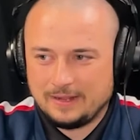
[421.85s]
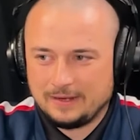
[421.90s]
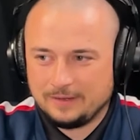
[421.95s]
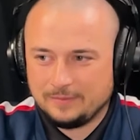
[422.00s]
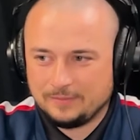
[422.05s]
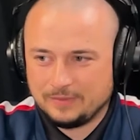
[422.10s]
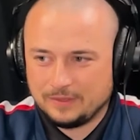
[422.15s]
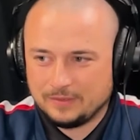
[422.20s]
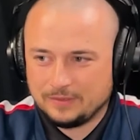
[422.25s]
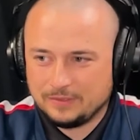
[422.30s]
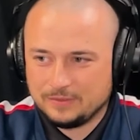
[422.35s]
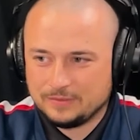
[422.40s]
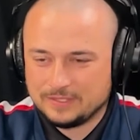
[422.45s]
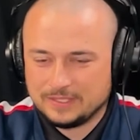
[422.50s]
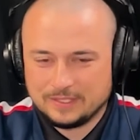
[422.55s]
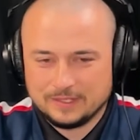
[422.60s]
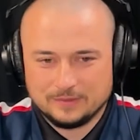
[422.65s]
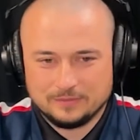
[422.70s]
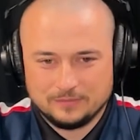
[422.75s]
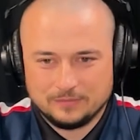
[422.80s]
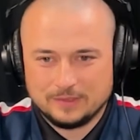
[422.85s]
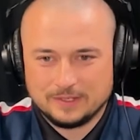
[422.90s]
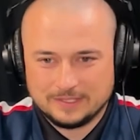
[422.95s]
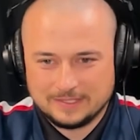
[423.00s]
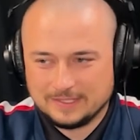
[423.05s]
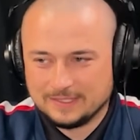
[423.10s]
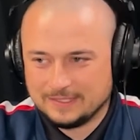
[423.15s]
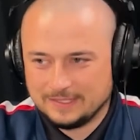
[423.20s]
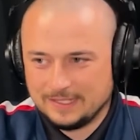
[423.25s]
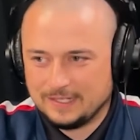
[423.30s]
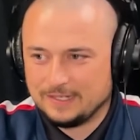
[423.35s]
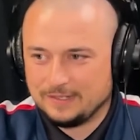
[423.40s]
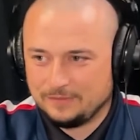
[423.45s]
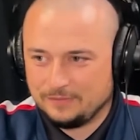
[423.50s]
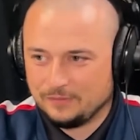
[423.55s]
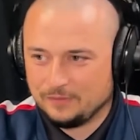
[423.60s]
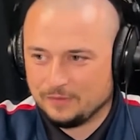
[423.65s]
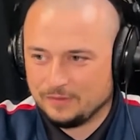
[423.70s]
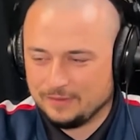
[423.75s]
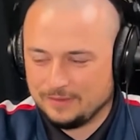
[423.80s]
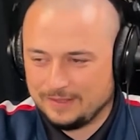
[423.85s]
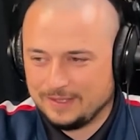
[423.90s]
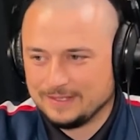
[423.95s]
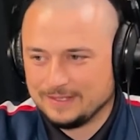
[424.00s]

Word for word: at them. They're using it what it's intended for, and